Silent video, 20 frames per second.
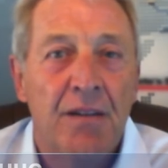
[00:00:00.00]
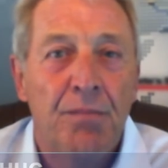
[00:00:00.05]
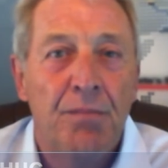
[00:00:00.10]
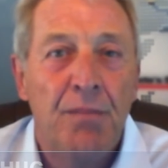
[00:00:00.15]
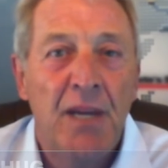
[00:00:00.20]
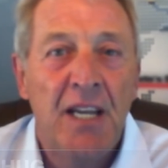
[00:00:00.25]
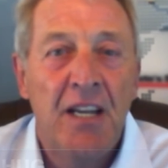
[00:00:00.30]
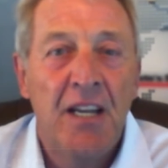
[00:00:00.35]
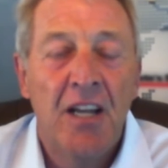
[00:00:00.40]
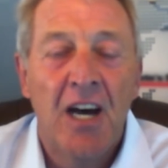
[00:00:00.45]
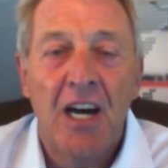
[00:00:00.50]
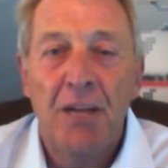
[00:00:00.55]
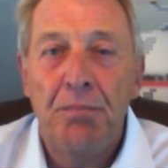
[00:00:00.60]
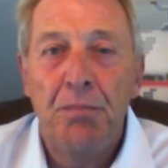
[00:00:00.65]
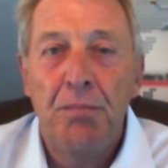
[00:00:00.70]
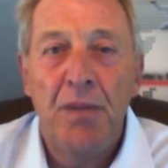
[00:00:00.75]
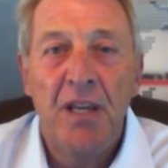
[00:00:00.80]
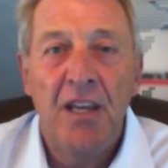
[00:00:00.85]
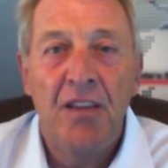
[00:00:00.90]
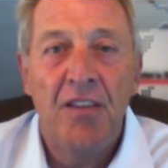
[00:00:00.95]
may
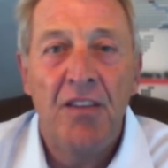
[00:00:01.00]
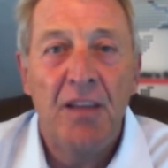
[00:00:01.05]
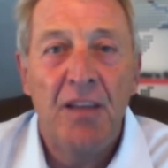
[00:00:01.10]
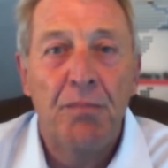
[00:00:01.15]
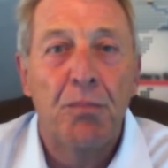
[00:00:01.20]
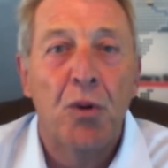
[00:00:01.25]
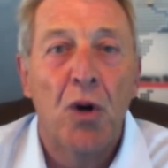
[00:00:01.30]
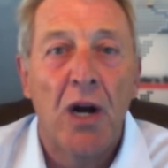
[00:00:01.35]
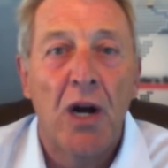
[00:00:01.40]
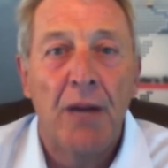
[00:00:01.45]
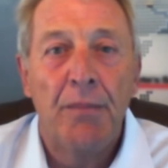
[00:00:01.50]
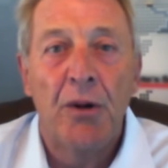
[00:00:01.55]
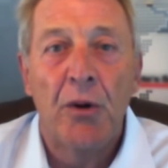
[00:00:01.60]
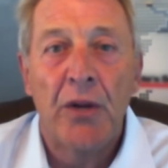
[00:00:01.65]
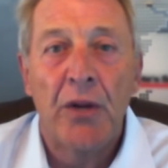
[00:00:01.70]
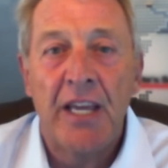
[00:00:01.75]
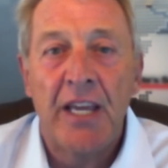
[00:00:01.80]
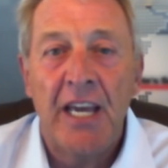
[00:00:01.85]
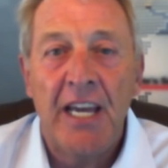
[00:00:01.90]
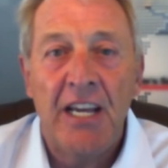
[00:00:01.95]
not be the
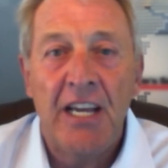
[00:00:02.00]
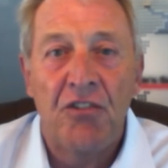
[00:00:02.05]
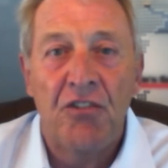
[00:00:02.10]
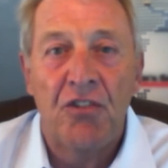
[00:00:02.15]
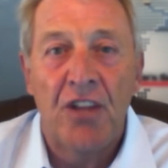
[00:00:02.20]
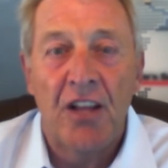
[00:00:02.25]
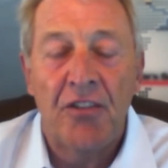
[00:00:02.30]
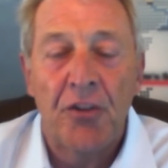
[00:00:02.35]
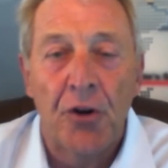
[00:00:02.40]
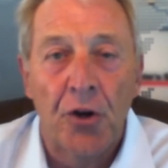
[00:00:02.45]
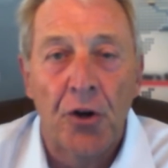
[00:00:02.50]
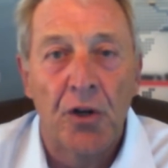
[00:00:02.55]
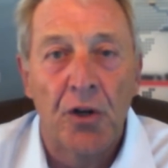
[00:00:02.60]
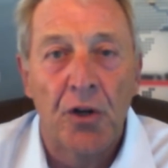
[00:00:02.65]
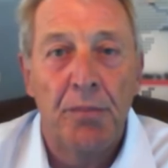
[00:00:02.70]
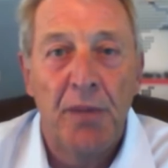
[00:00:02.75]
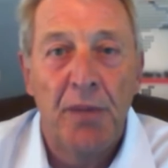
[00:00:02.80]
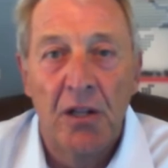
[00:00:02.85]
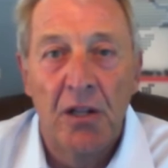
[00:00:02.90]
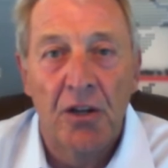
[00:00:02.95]
primary gauge that they're going
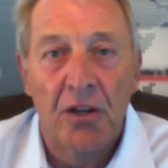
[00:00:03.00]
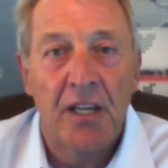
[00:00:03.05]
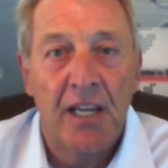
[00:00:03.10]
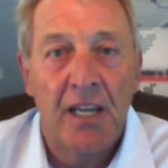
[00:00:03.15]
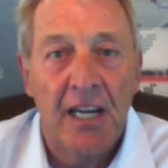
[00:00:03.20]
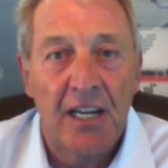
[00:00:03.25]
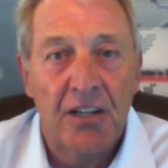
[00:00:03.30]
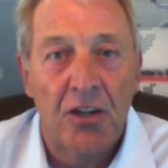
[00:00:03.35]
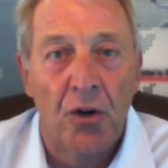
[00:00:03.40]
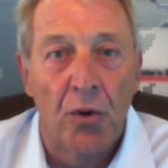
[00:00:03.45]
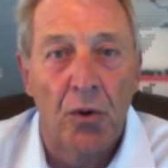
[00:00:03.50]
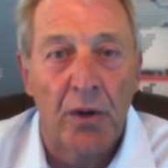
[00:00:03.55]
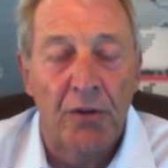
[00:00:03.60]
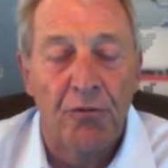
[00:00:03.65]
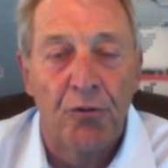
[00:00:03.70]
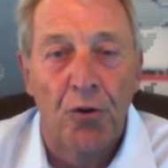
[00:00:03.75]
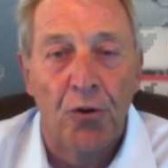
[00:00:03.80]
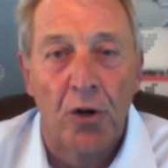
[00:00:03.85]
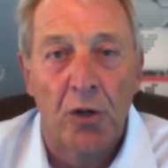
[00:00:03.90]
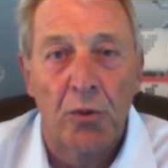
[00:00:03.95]
to be looking at going
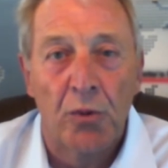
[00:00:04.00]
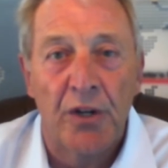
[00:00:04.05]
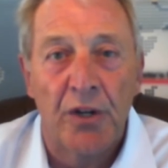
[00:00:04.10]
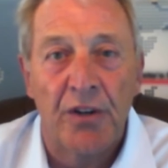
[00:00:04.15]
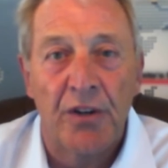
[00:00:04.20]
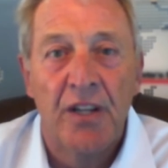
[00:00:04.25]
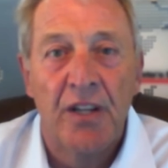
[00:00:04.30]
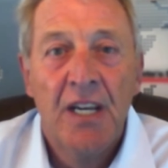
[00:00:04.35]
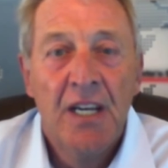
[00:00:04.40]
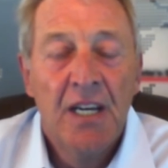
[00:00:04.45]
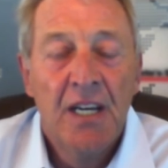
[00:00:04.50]
forward.